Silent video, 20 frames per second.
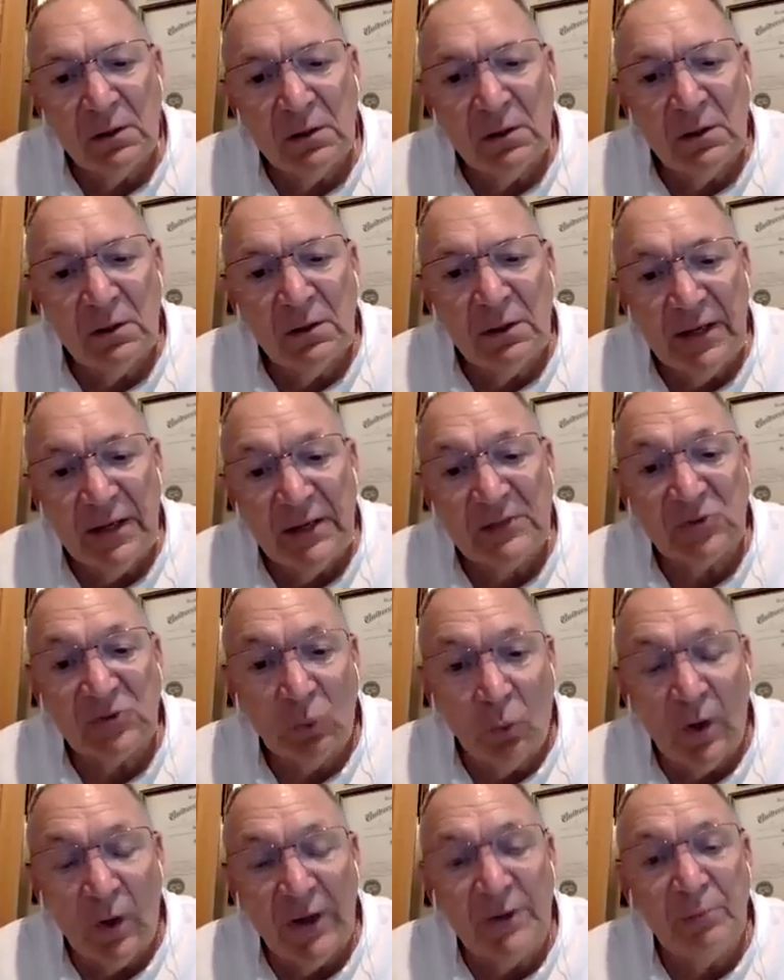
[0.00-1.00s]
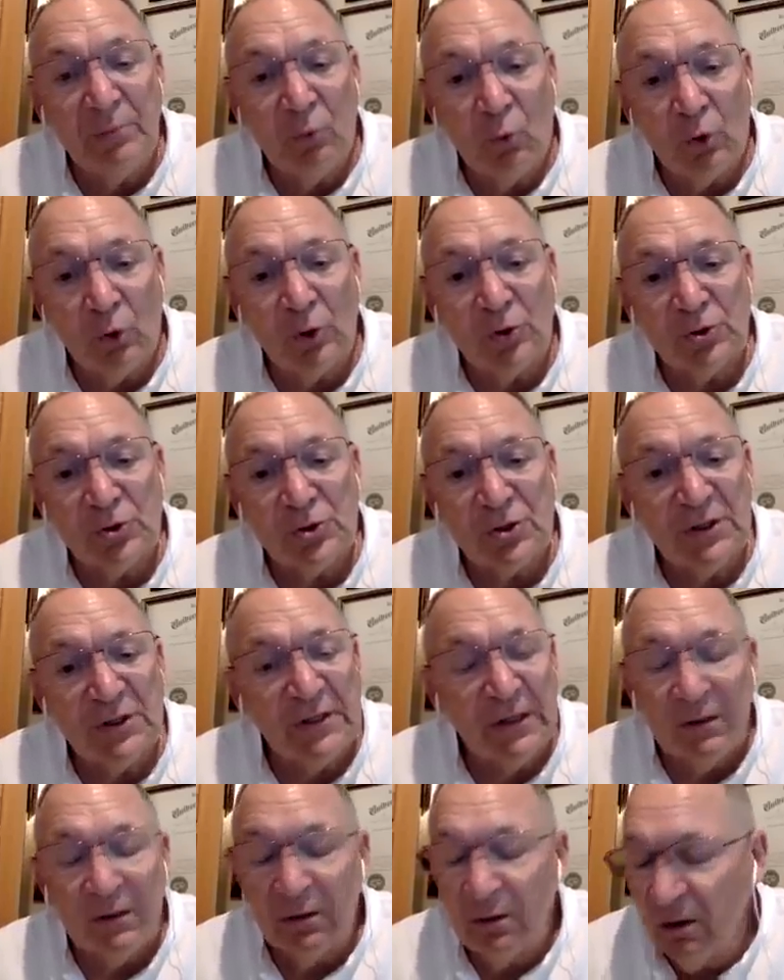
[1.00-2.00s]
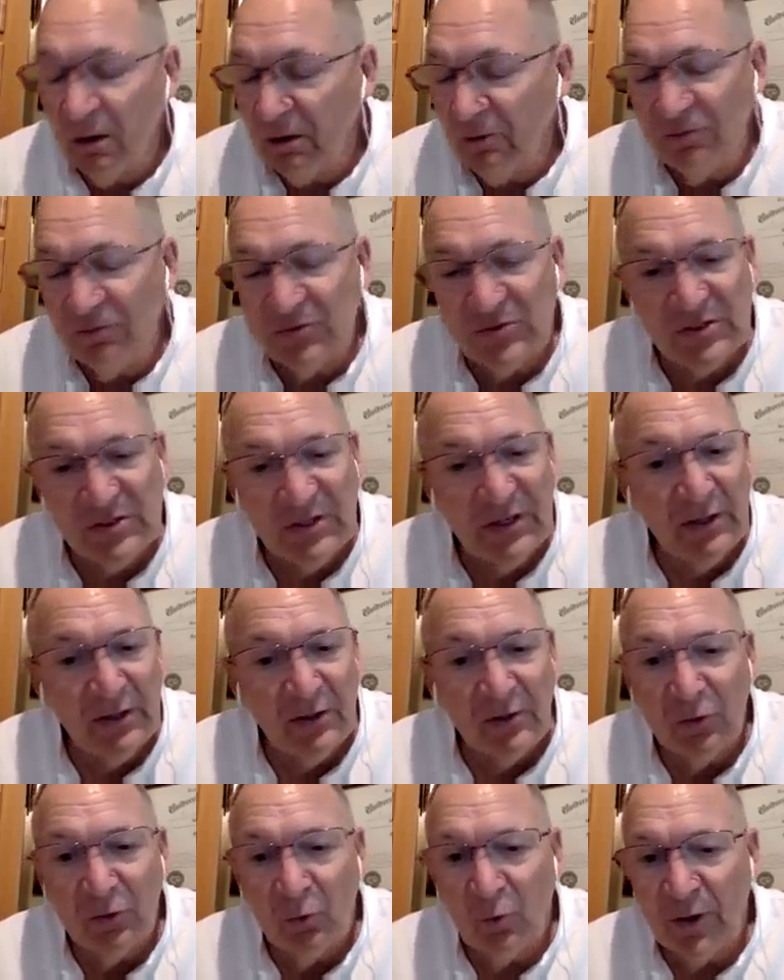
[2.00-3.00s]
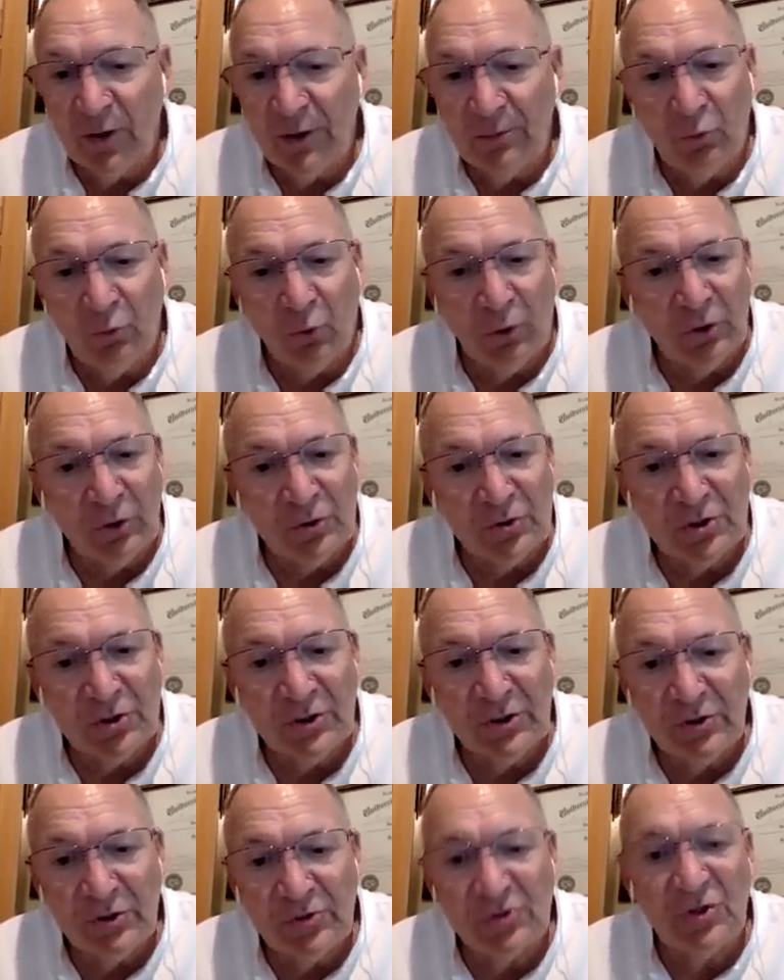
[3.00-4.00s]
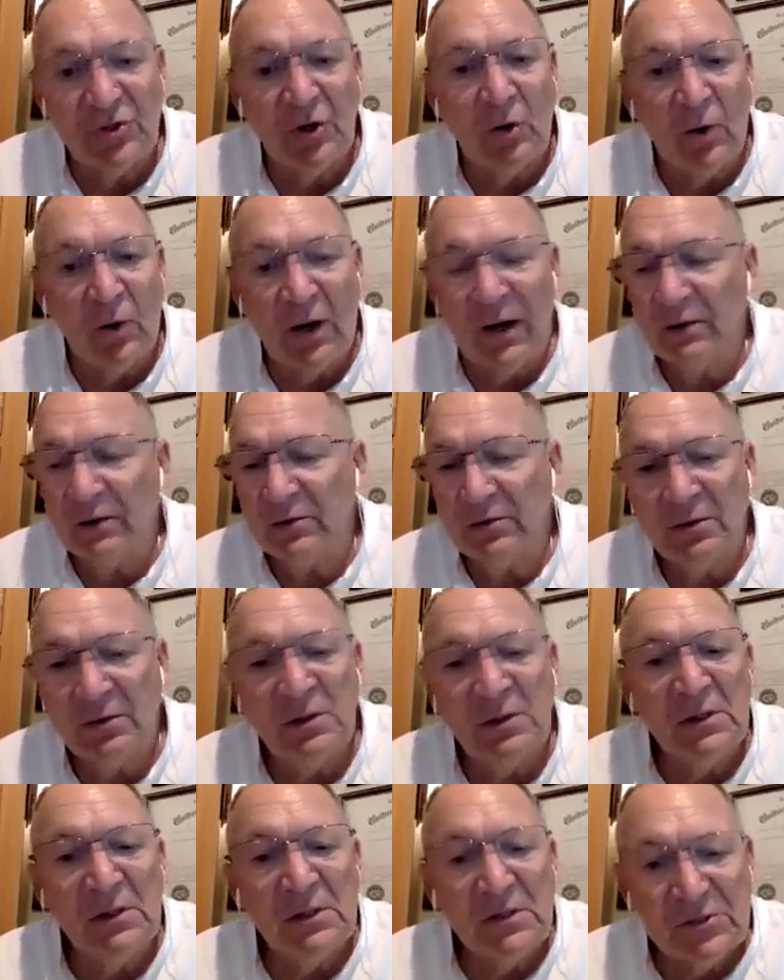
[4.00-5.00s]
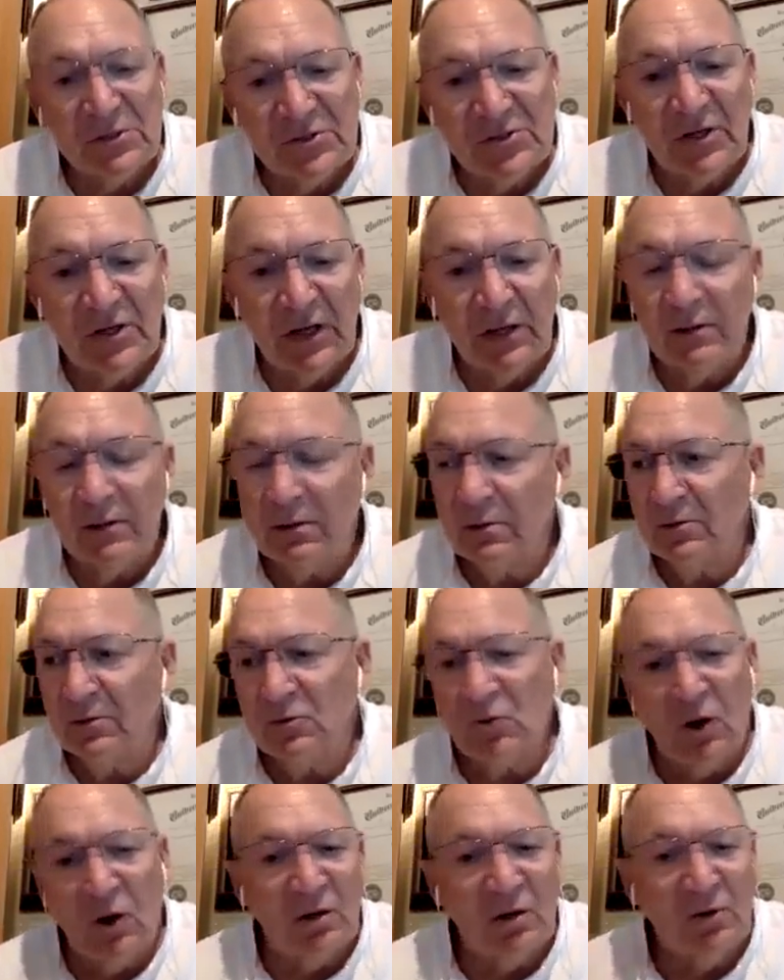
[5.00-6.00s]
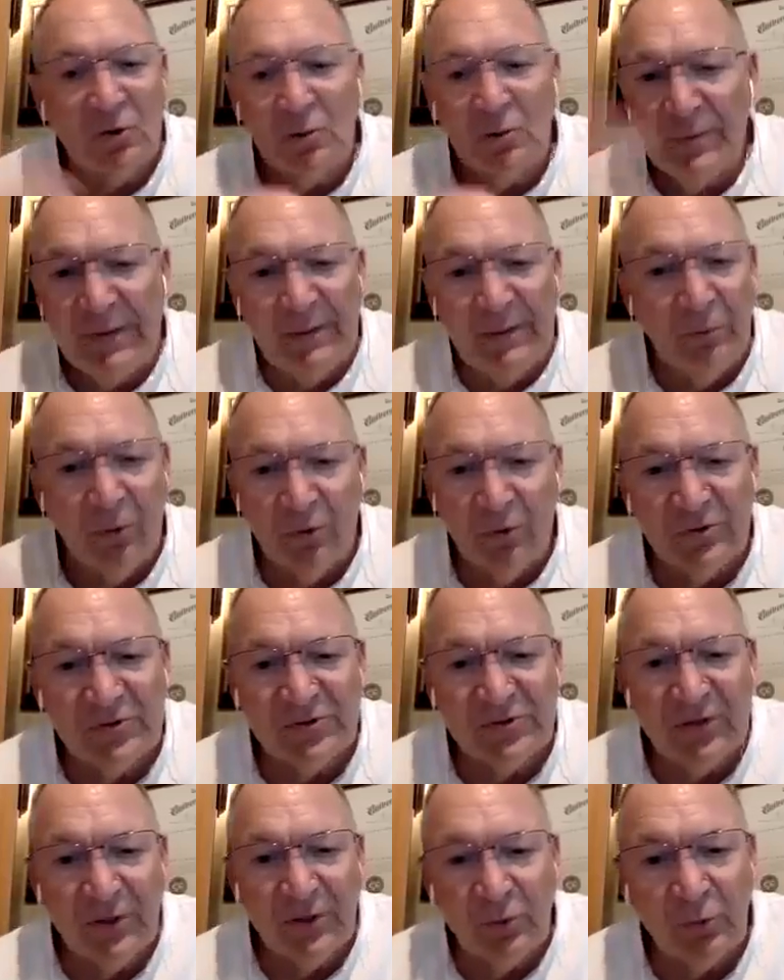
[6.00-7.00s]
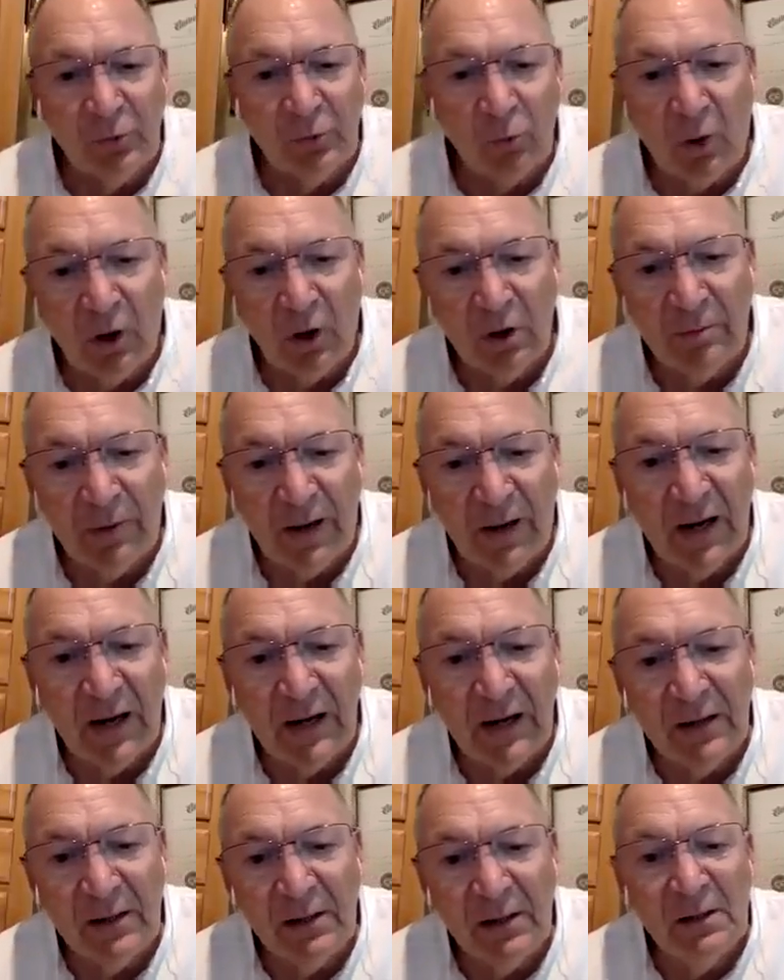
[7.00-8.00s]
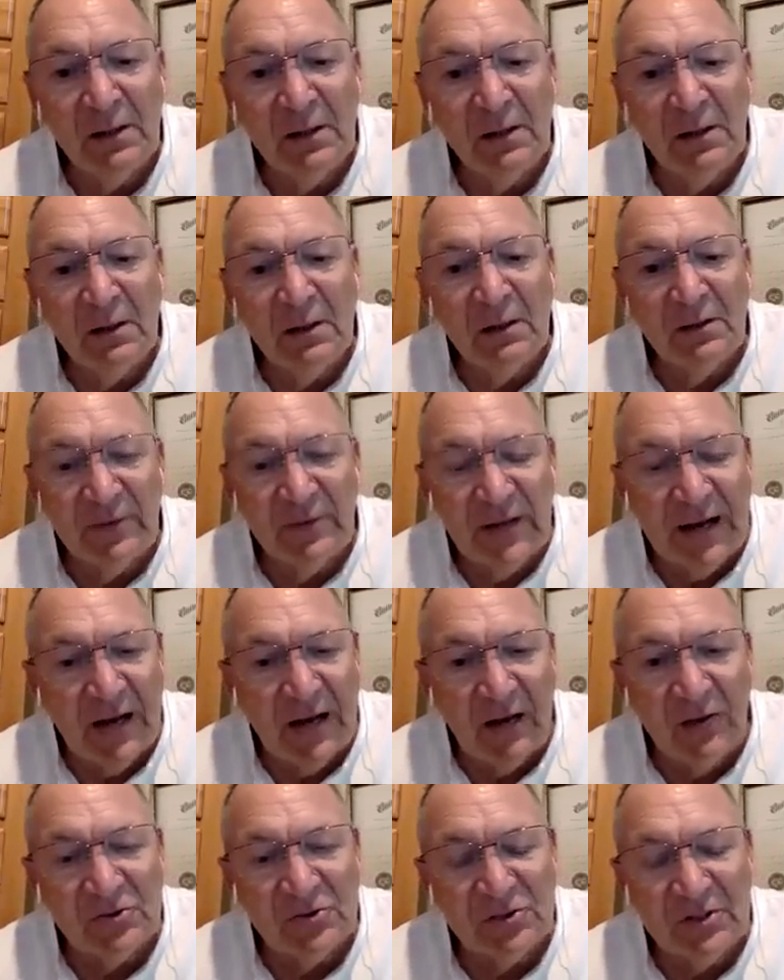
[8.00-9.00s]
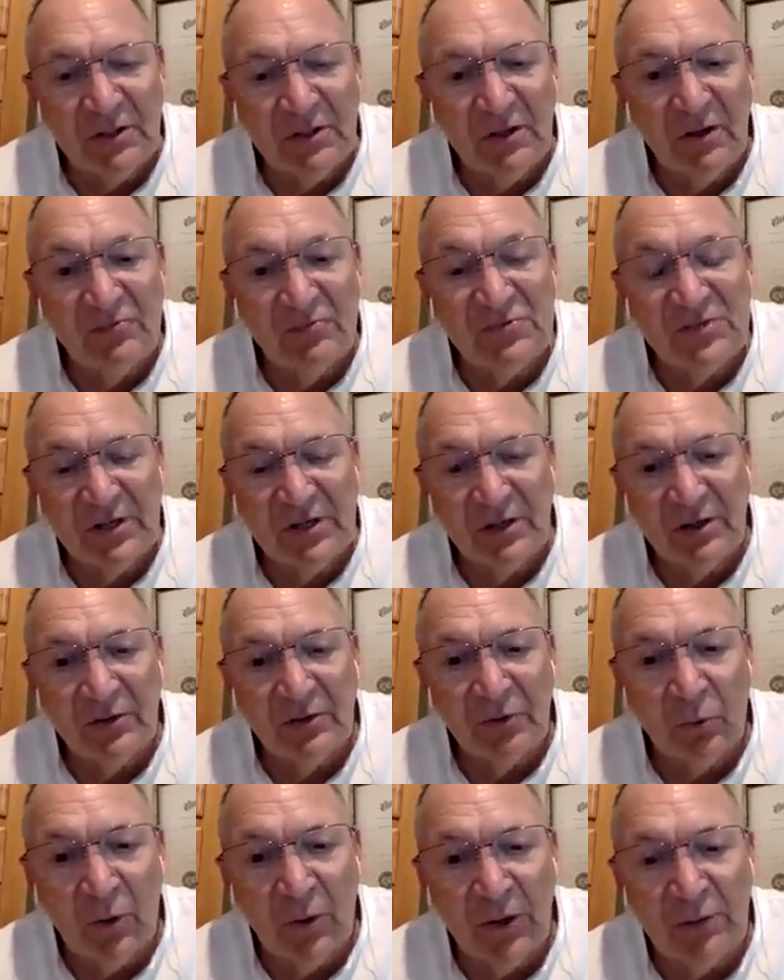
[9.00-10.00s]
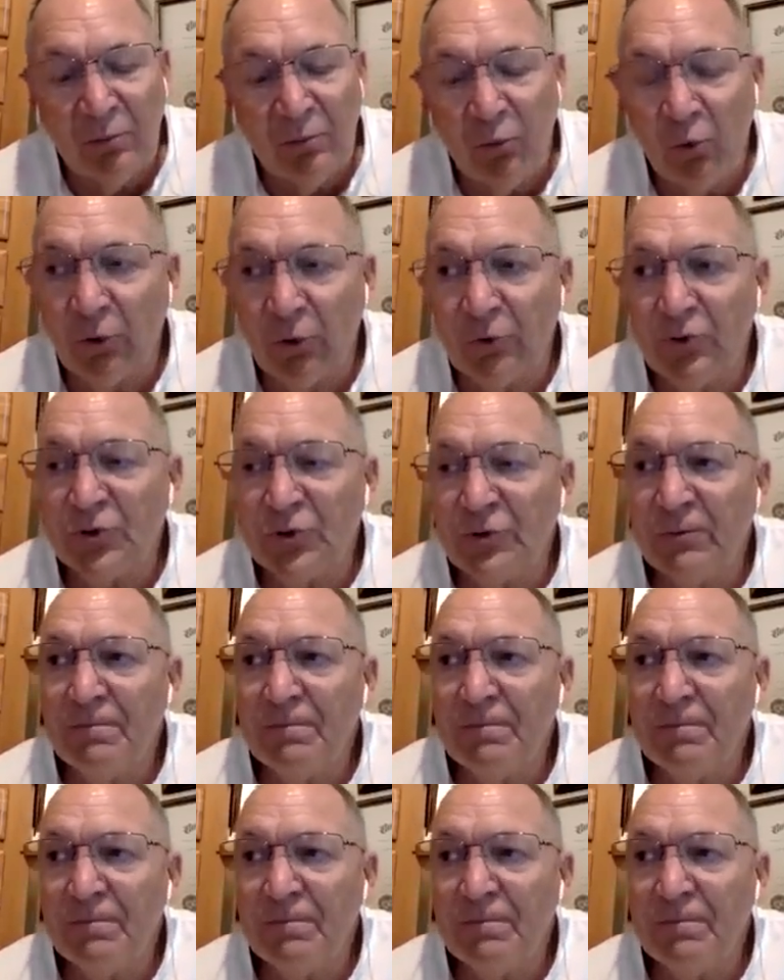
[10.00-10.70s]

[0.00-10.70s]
He has a white porch, and he loved sitting on the white porch. He used to go out and sit and talk to the people as they would walk by the house. He loved sitting on the white porch.